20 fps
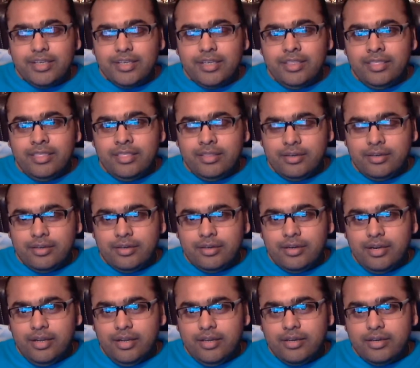In the
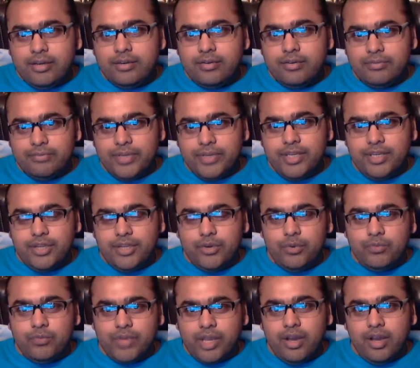earlier
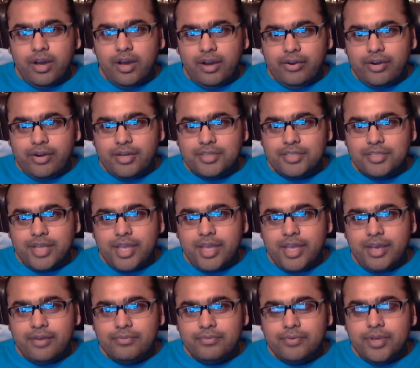video, Vikaras, I
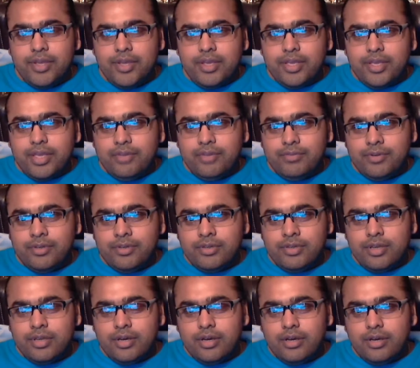have
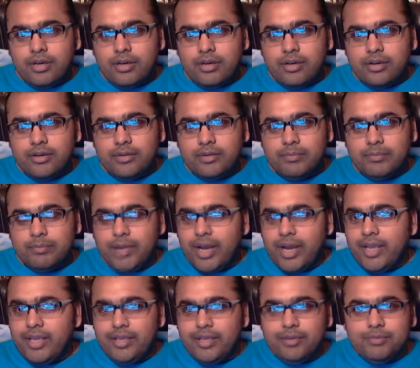given
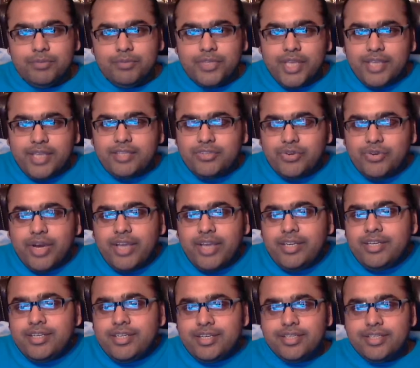my
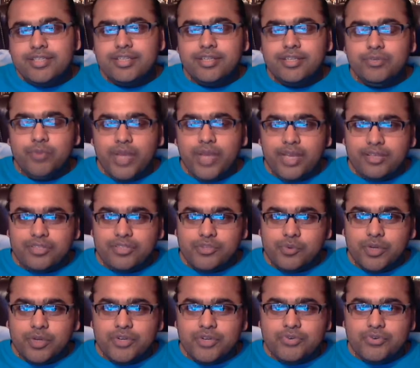tried and tested ways
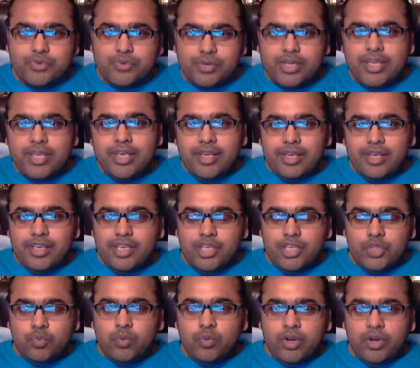to control
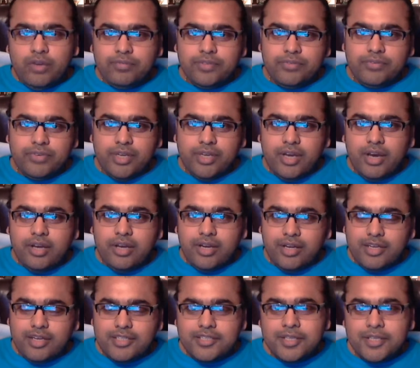each one of the
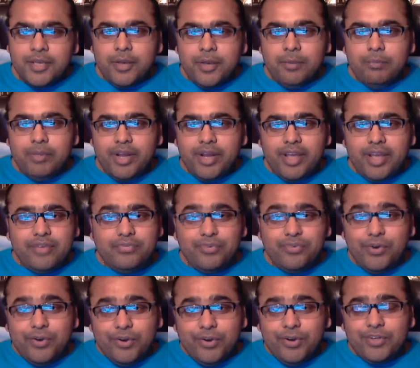Vikaras, but I
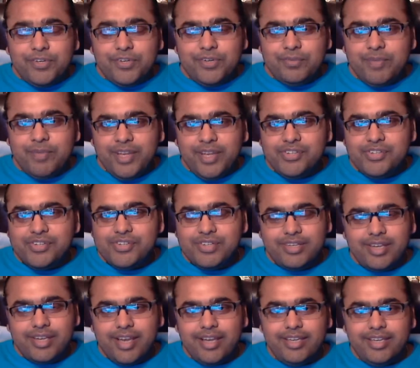forgot to
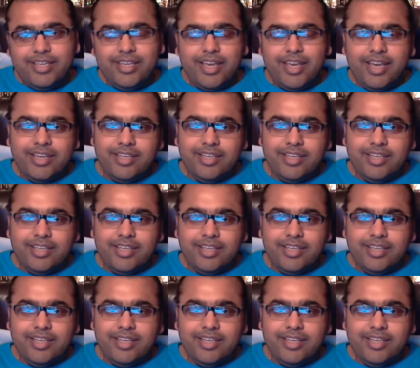mention any